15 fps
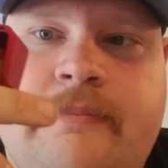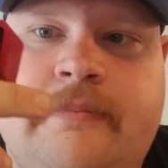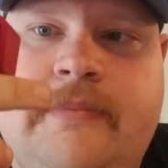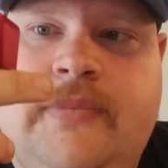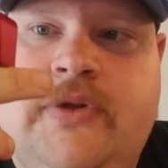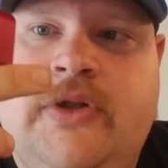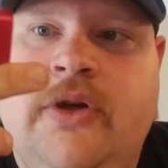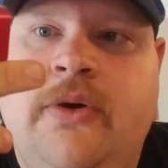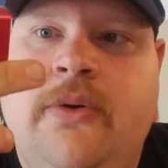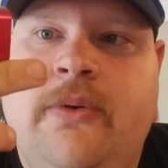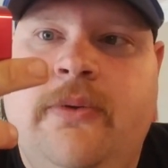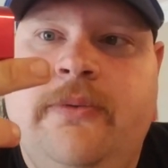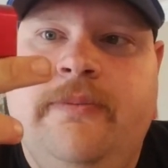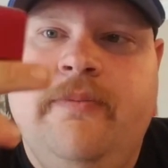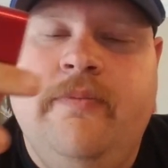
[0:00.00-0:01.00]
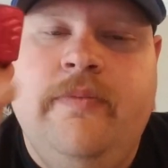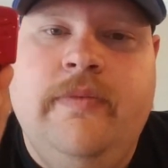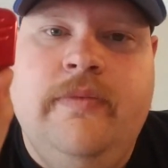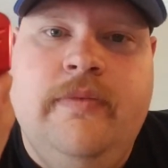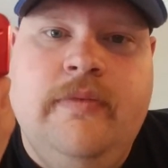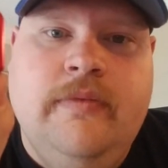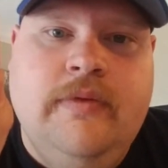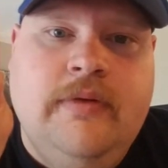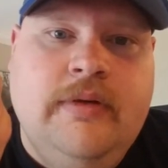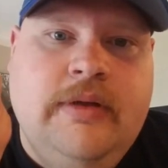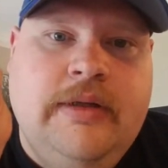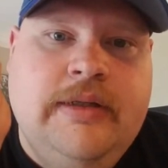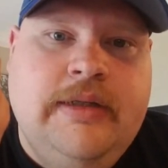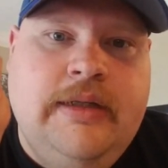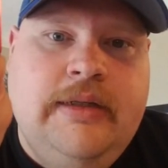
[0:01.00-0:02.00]
So let
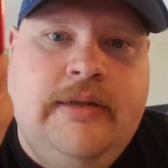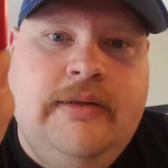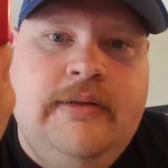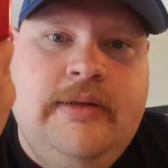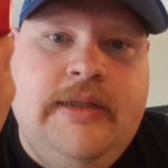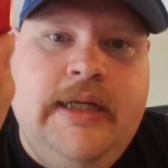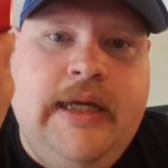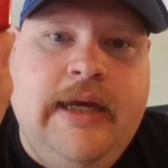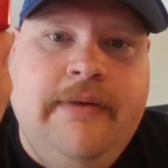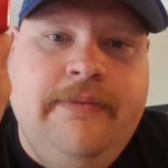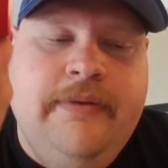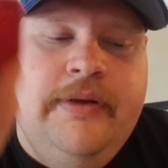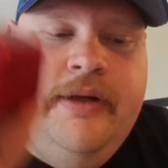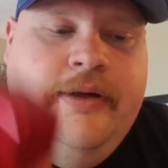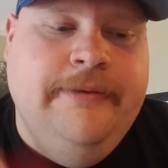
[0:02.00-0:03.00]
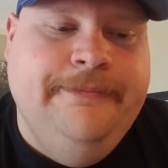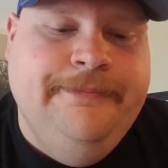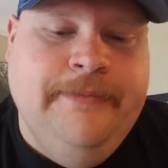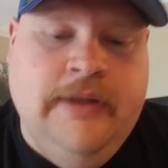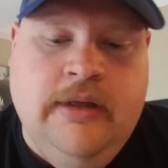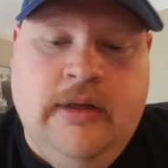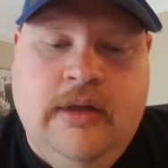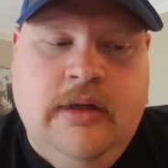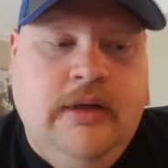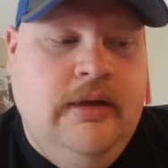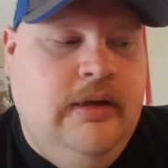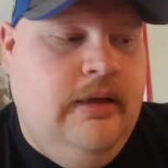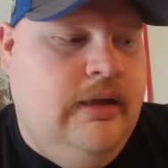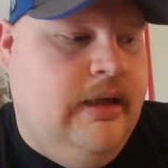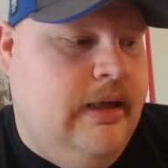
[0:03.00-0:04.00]
me see TF on there.
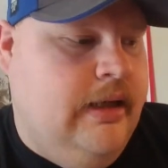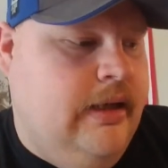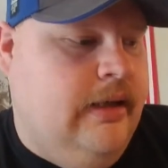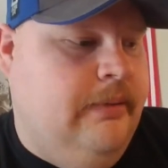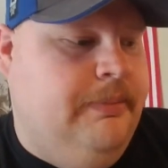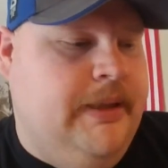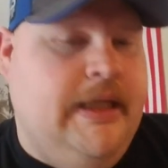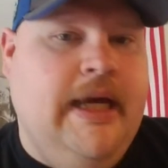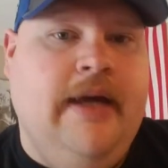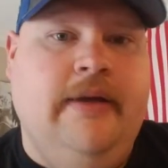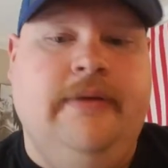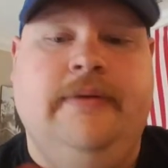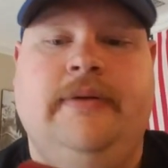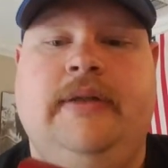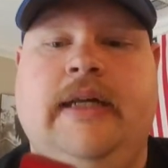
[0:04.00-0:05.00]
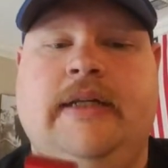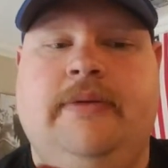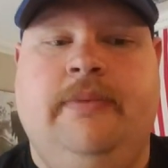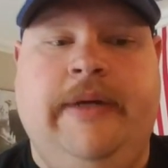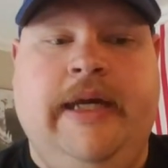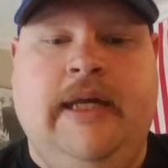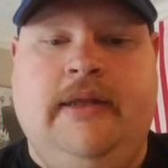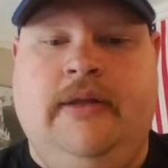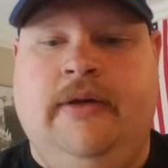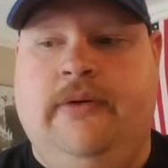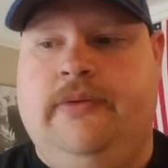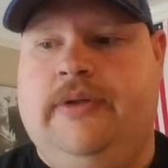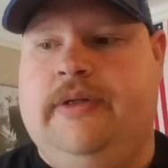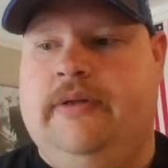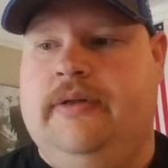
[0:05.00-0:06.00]
But yeah, we got
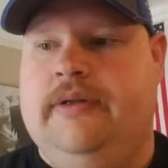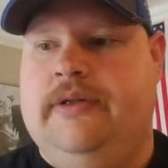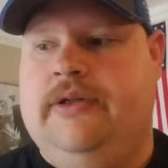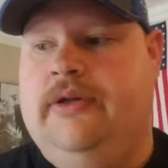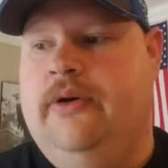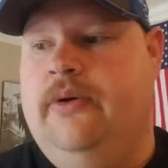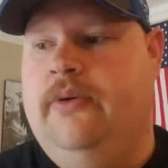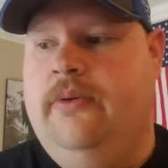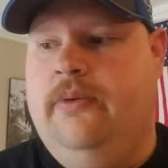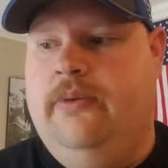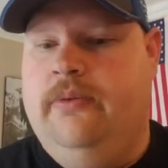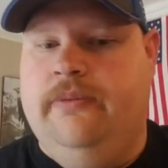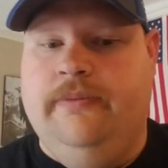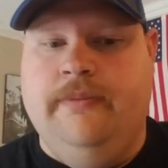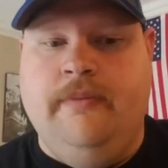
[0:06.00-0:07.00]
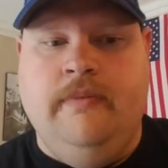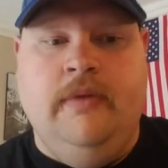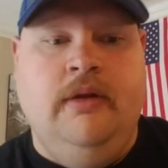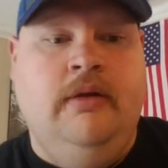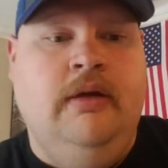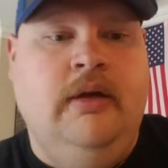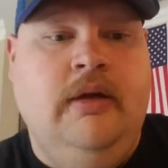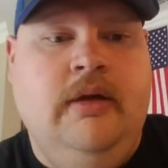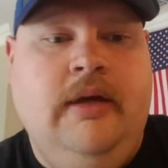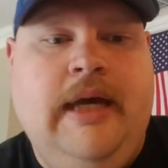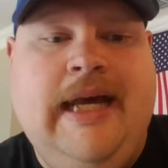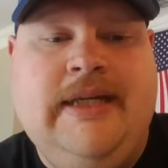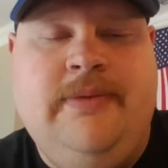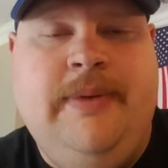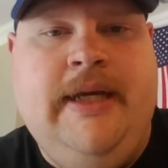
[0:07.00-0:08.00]
those. So
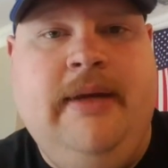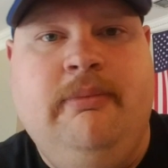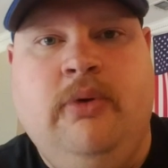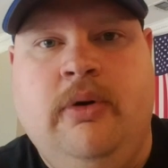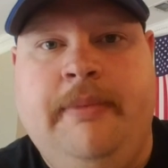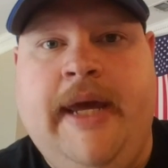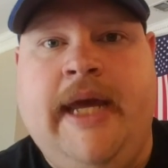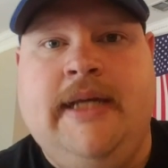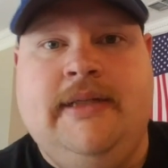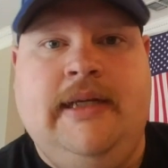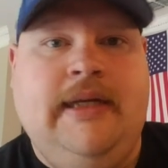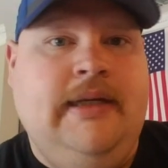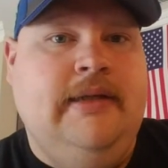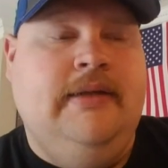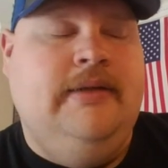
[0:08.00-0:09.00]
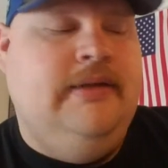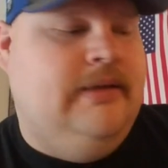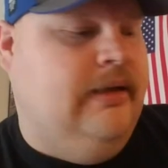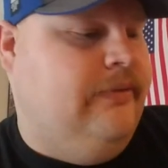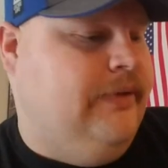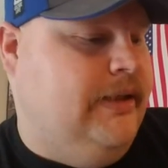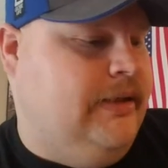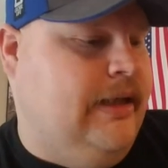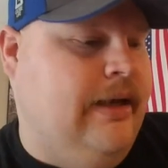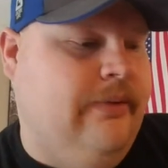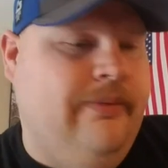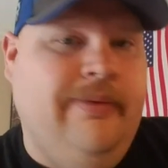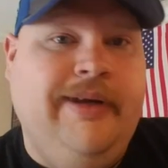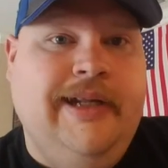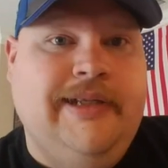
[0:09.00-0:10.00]
as we get more magazines and stuff like that,
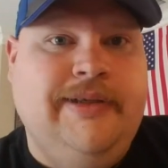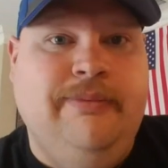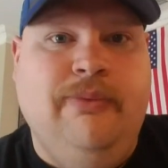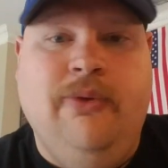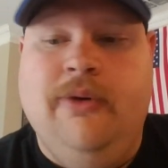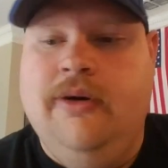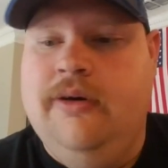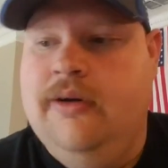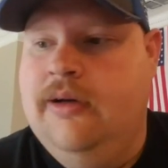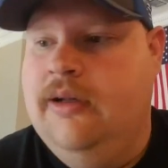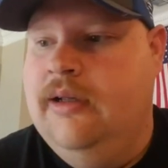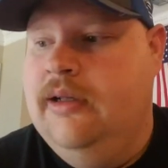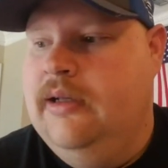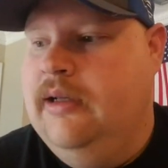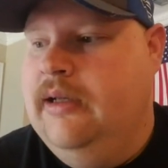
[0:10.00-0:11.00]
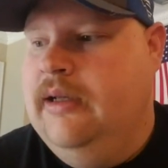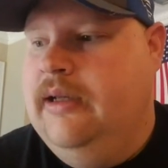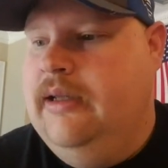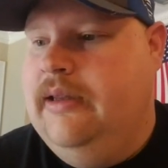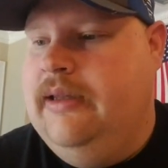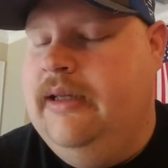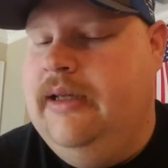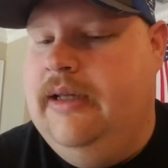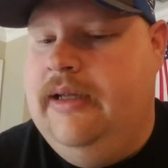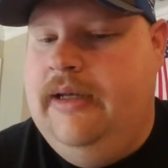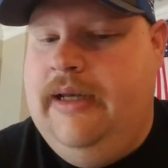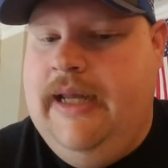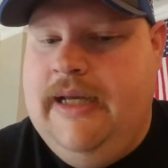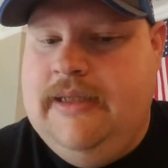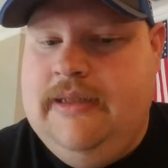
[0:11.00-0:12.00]
we'll get some more. The
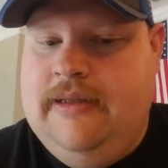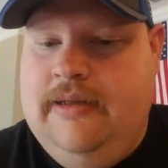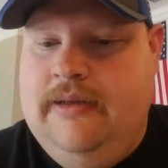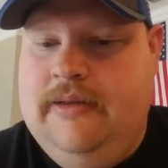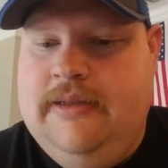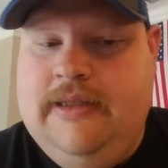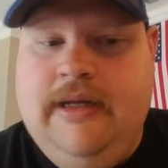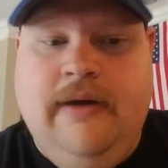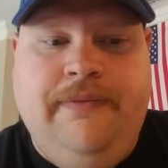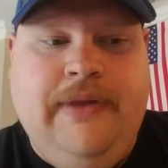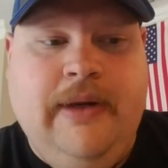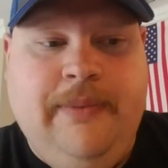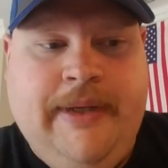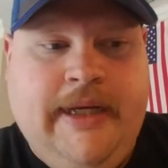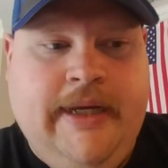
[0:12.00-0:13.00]
next stuff that we